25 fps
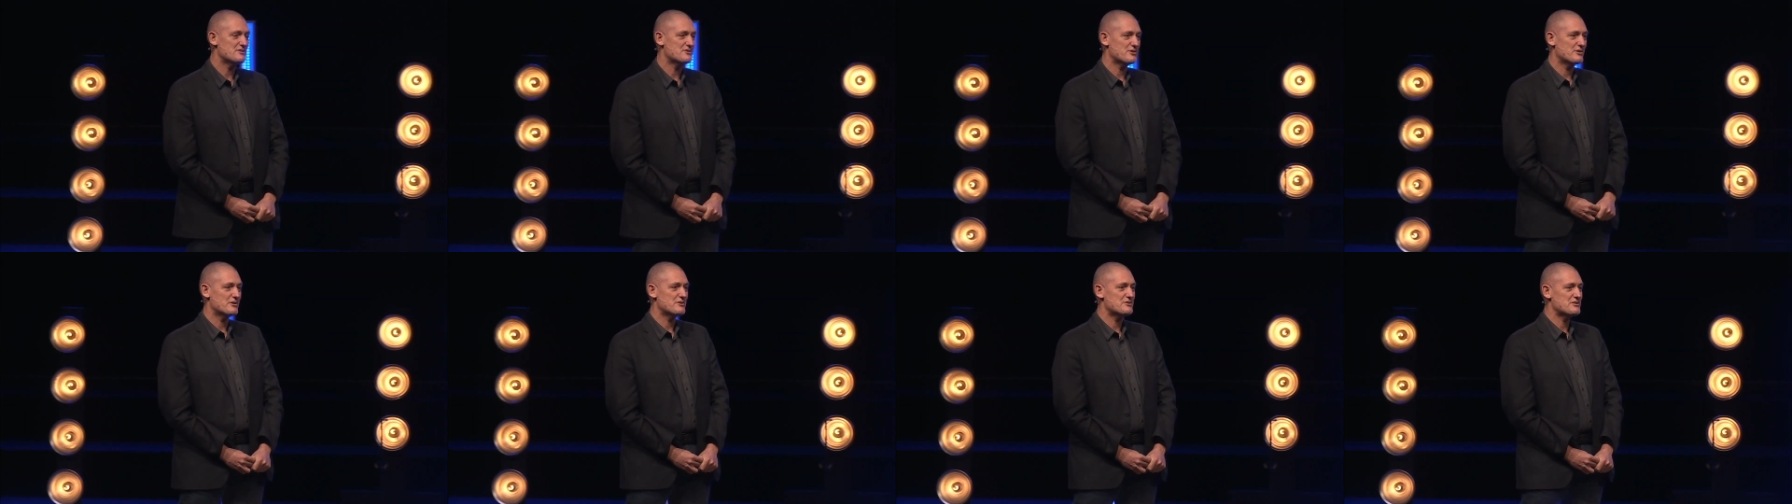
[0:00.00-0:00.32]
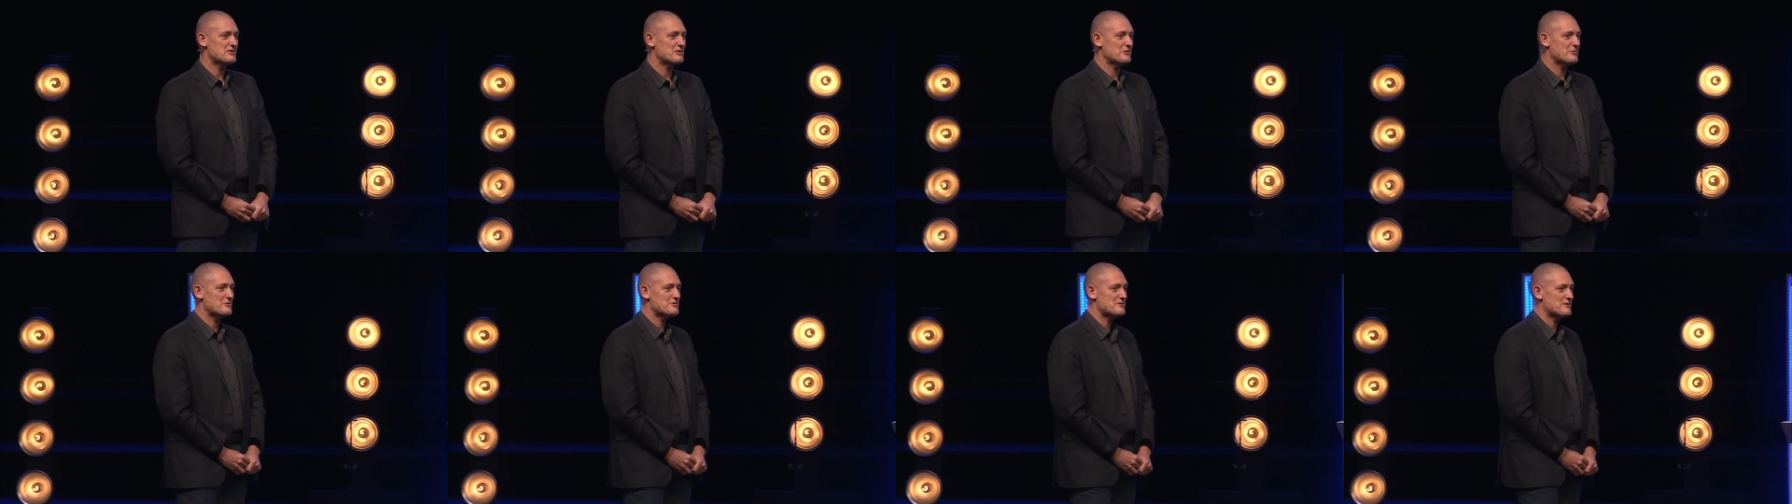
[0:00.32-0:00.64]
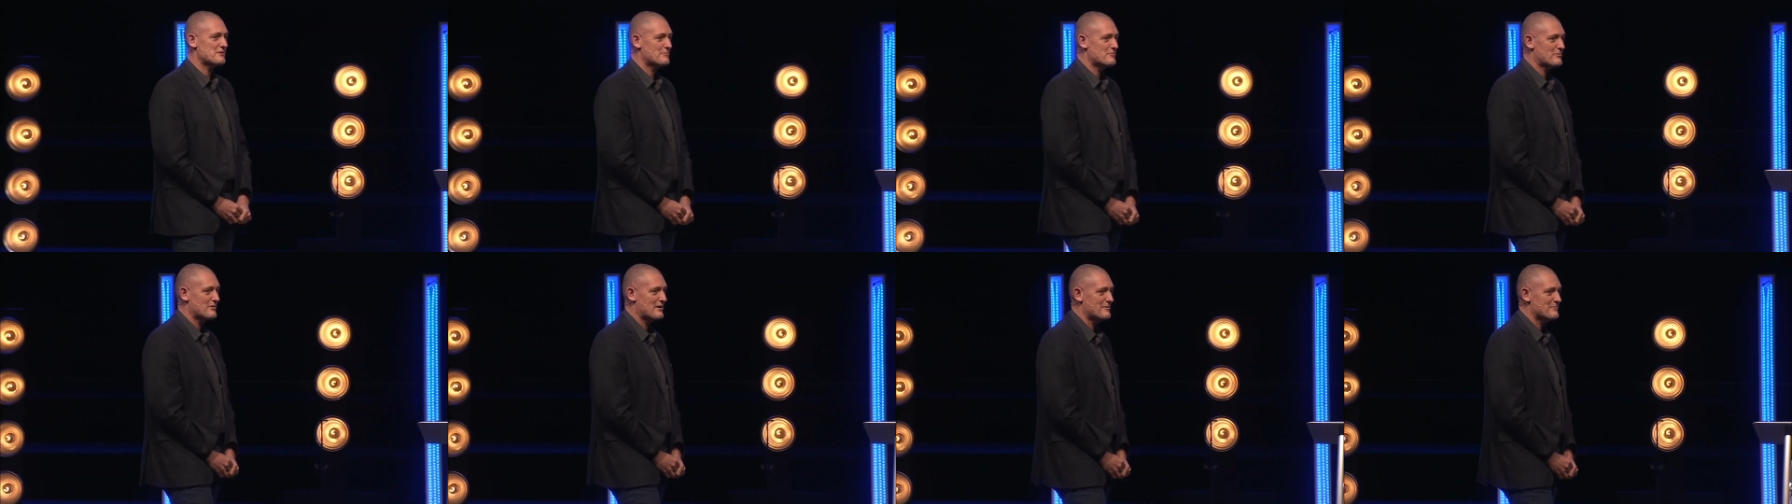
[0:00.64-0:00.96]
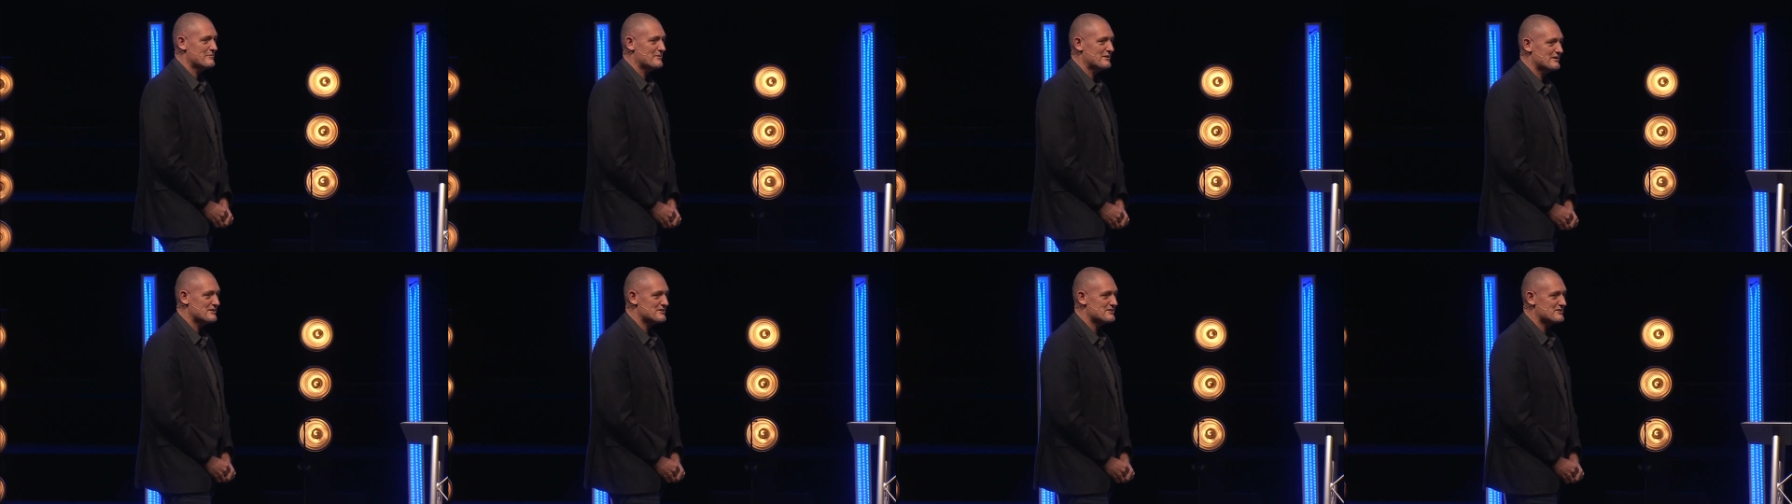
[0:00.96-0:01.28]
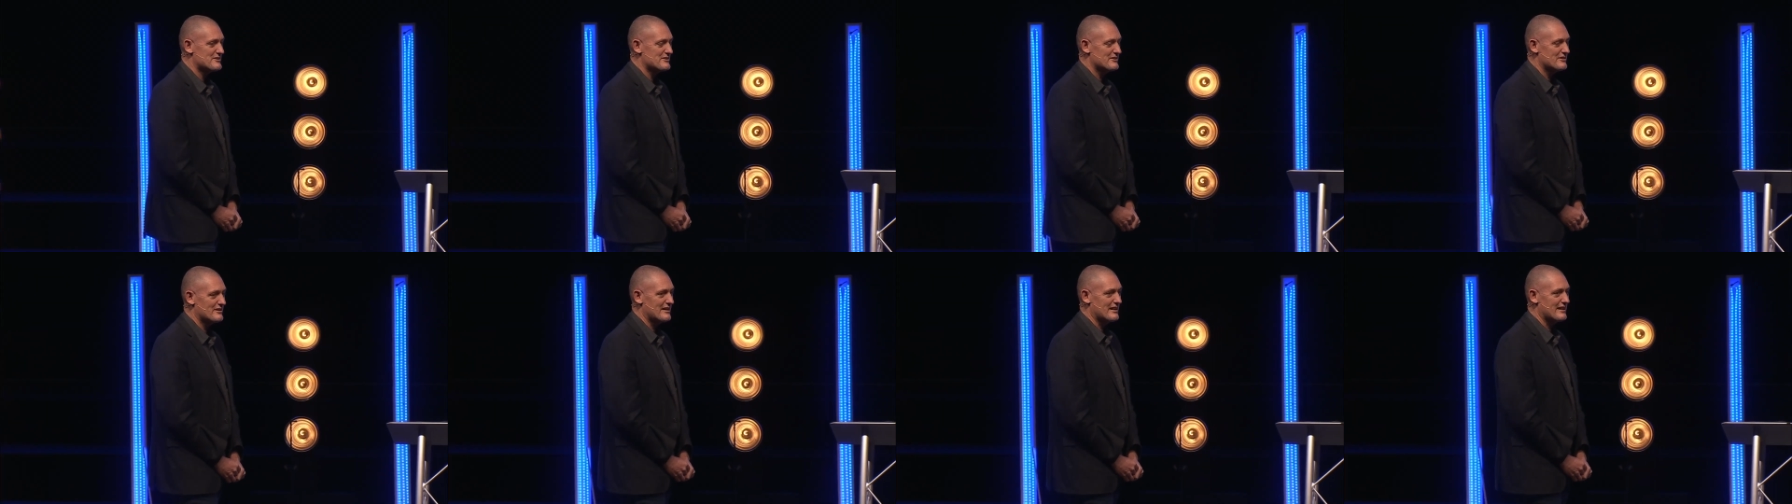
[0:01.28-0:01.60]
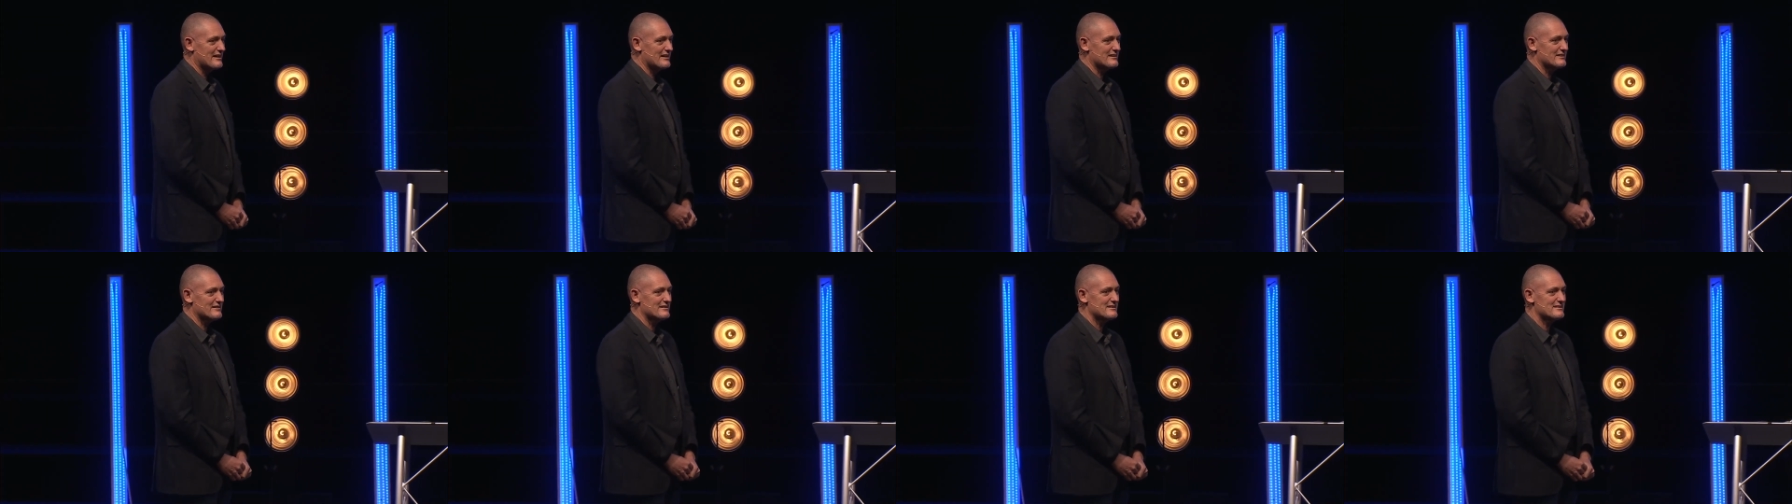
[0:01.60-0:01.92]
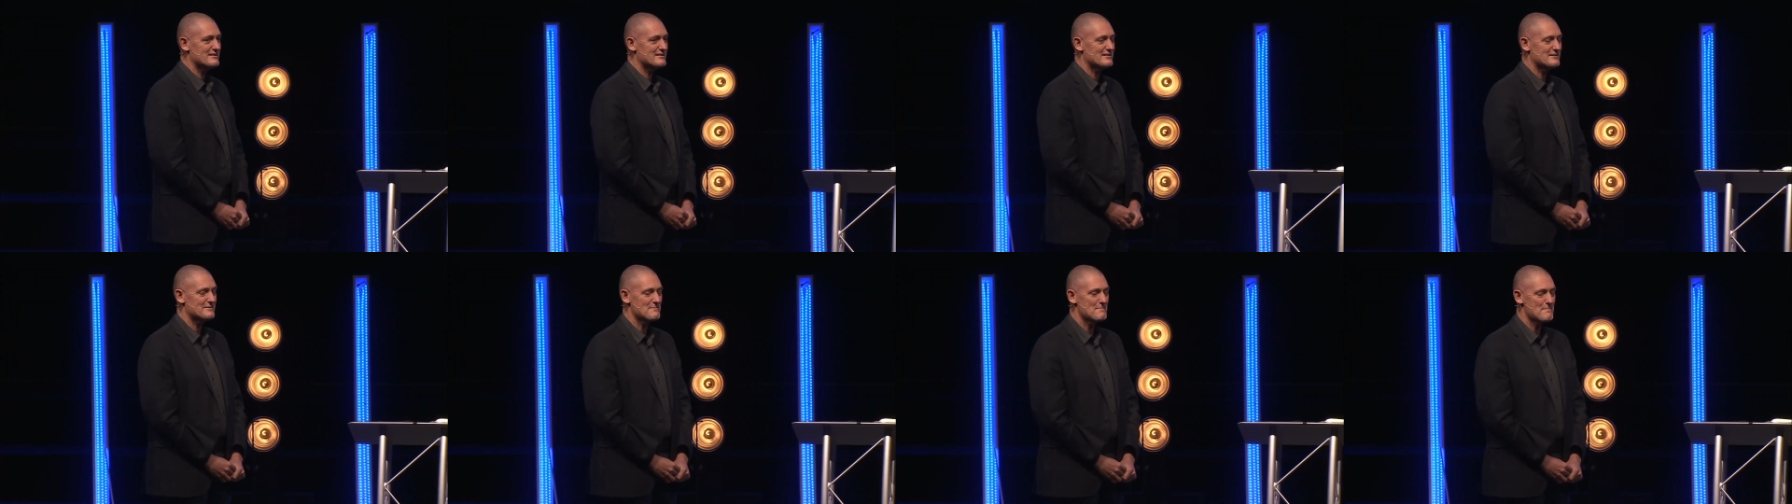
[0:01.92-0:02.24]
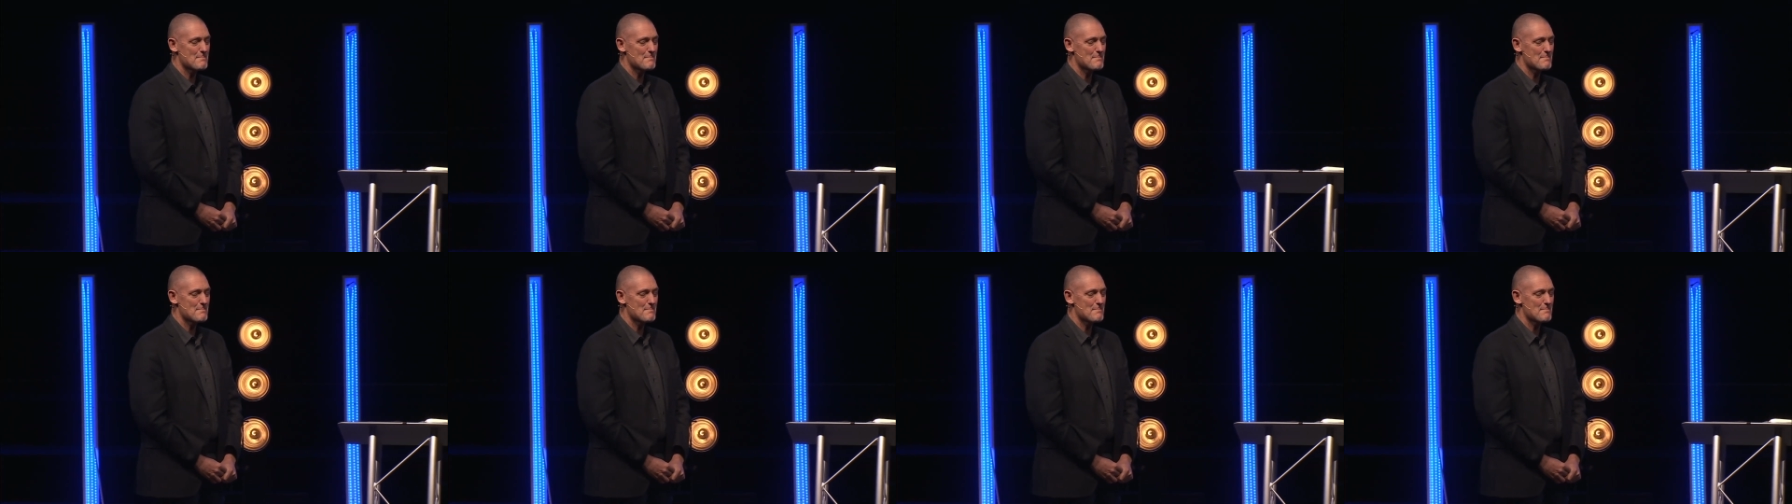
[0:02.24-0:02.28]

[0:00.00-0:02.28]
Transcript: Churchill was the prime minister in England.